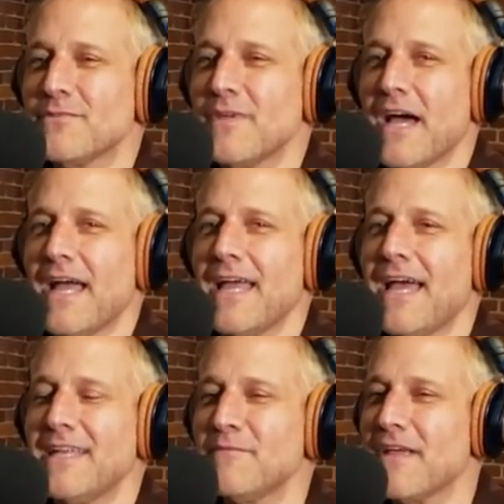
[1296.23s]
I
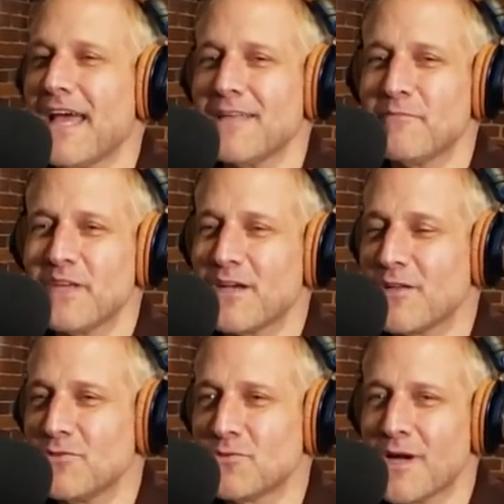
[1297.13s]
hadn't been in
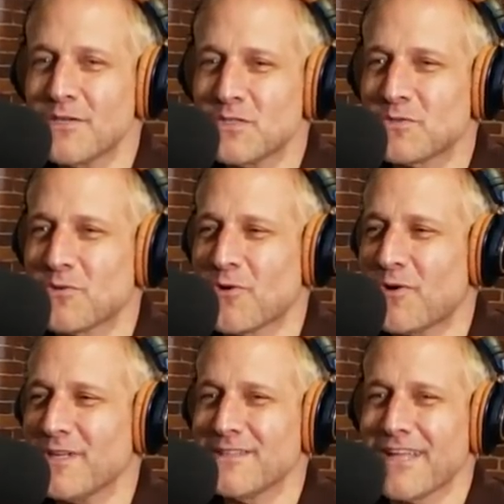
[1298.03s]
a
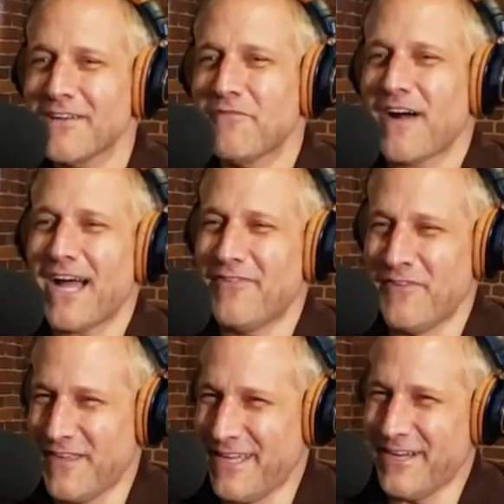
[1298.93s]
drugstore in like
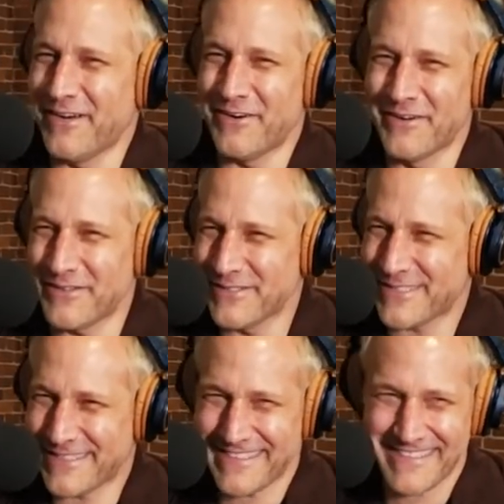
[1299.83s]
5 years.